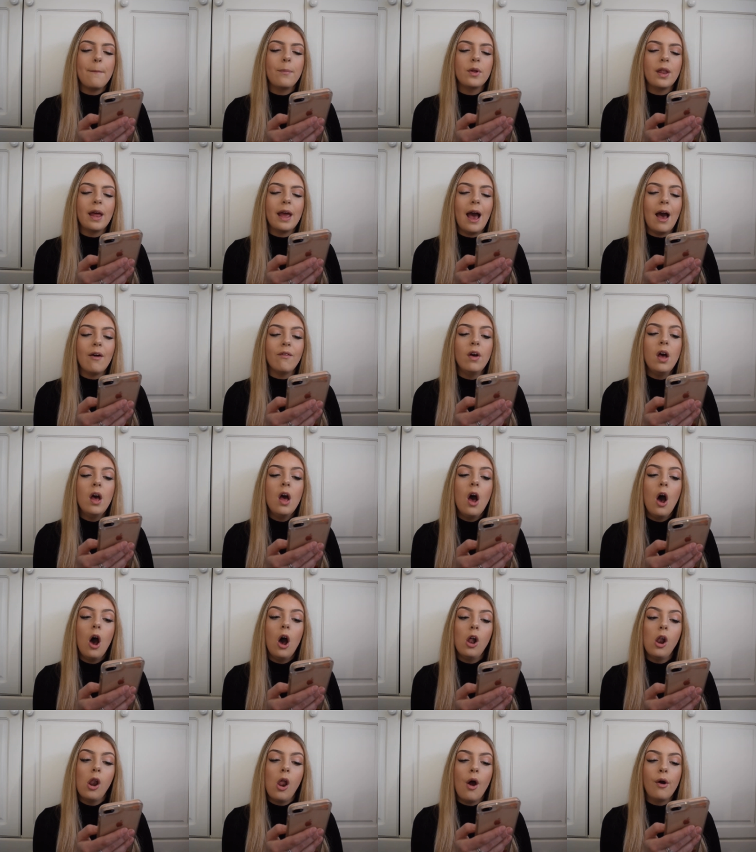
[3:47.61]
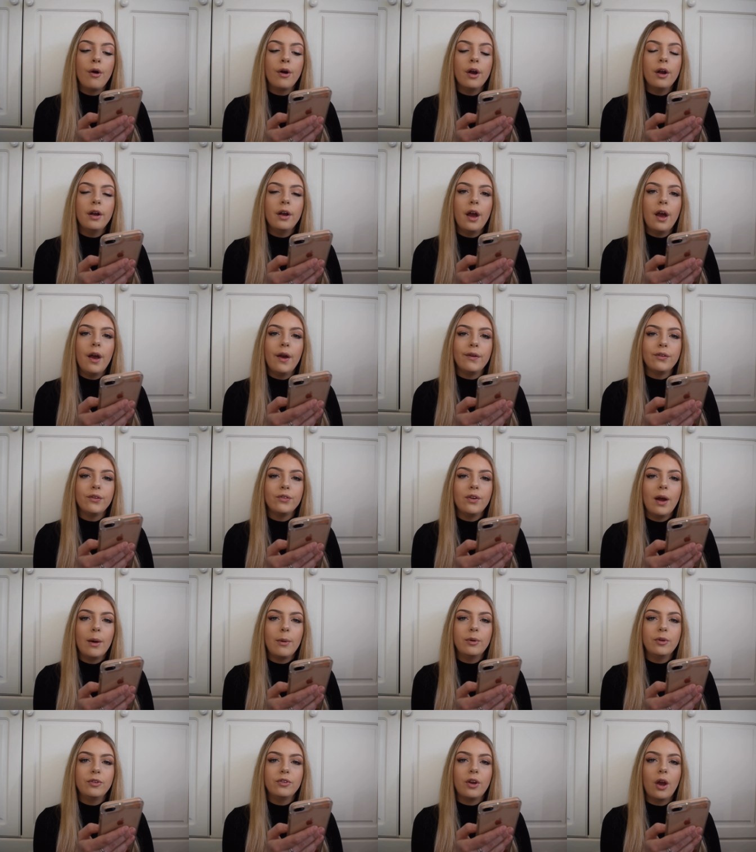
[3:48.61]
but they have a longer girth
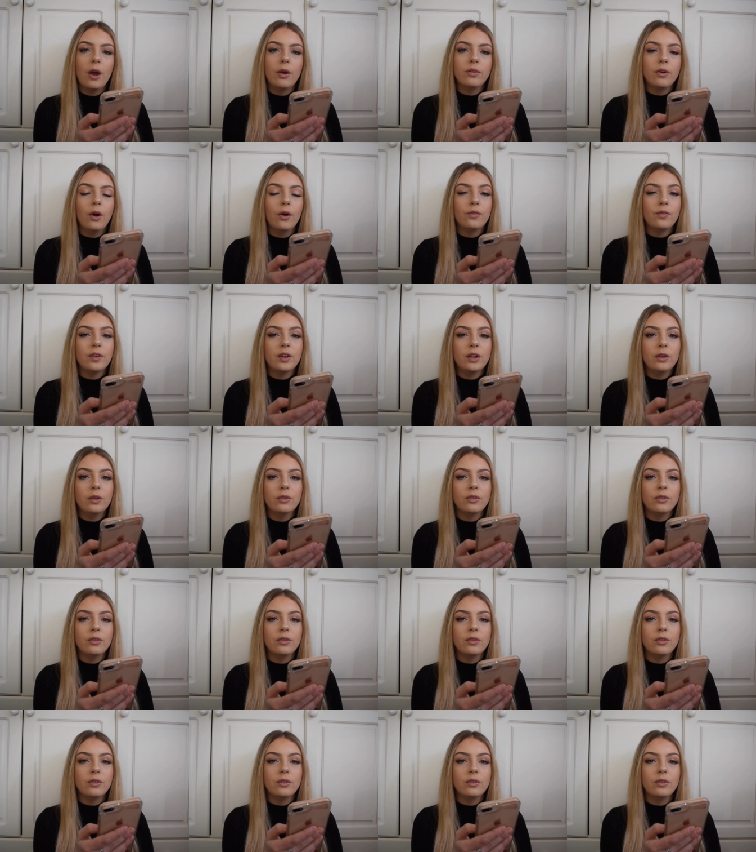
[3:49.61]
strap which goes obviously